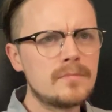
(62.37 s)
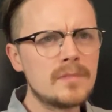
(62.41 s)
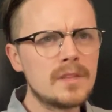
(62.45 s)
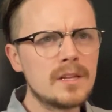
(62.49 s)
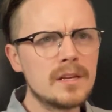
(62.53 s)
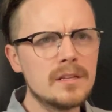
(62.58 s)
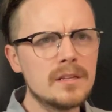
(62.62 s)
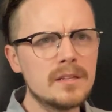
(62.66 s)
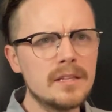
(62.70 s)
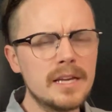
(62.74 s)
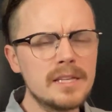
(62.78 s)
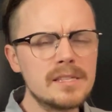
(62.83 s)

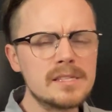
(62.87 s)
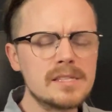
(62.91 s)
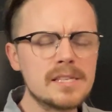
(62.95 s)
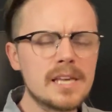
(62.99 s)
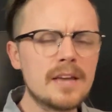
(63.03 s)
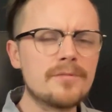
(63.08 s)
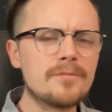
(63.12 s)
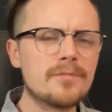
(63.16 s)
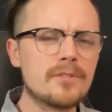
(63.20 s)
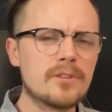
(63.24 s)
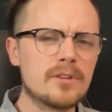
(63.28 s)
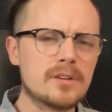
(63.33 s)
Let's
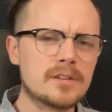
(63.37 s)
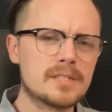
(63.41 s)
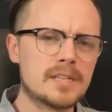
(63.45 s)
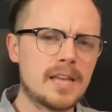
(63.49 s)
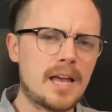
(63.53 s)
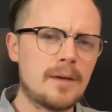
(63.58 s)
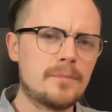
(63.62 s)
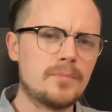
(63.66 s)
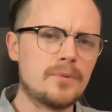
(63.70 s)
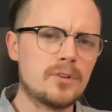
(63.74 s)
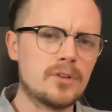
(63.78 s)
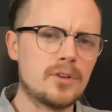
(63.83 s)
say, for
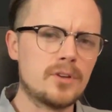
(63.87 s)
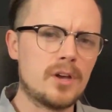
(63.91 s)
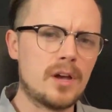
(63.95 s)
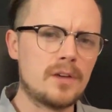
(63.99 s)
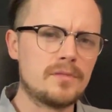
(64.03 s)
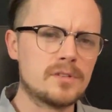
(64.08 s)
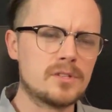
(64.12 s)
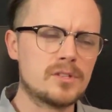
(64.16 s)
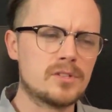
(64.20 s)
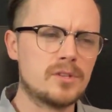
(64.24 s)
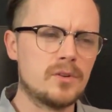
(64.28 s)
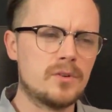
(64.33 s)
example, you have
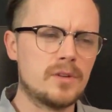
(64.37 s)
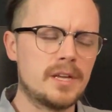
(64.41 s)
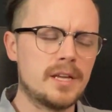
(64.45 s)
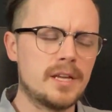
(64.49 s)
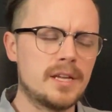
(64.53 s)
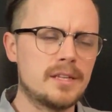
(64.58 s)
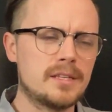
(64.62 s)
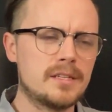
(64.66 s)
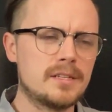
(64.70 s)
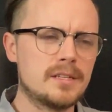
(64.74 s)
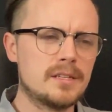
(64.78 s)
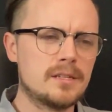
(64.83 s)
a
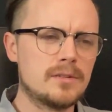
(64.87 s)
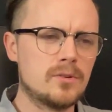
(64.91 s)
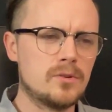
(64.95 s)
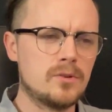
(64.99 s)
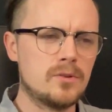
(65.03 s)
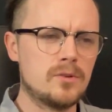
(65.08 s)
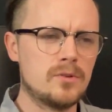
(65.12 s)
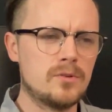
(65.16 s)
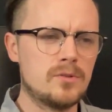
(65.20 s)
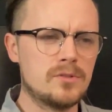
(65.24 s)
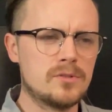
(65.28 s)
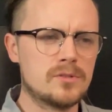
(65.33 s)
student
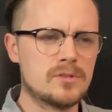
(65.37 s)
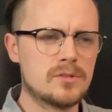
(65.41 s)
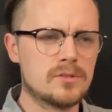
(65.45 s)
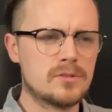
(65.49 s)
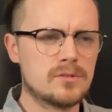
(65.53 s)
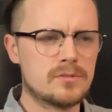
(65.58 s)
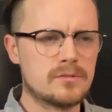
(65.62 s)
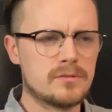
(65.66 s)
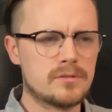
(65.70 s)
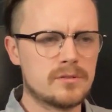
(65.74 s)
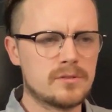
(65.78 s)
who's